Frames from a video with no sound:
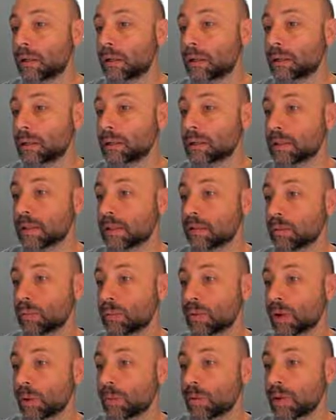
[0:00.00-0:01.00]
Does not have a
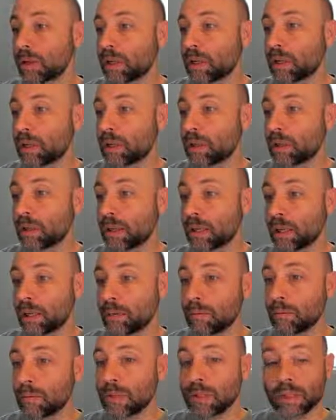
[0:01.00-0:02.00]
property
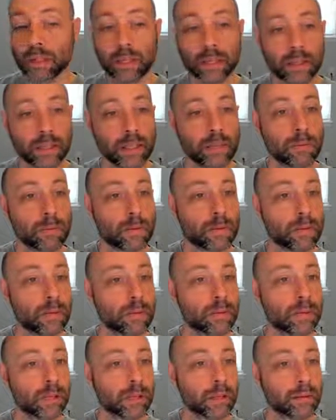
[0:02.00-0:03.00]
name label. Oh,
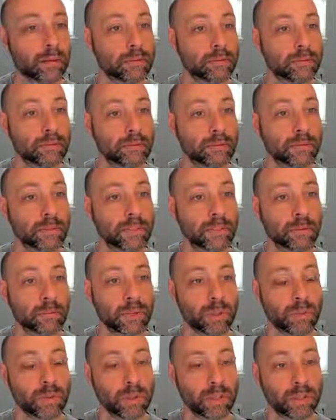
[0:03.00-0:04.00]
okay. So
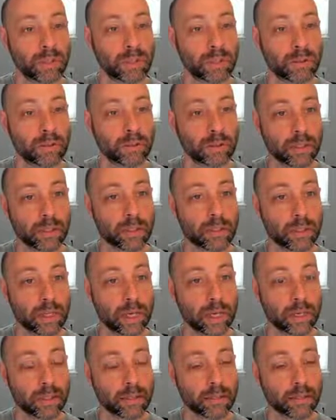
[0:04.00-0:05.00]
maybe I just don't need the
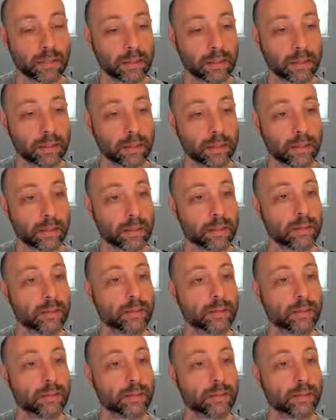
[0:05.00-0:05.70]
@ sign there.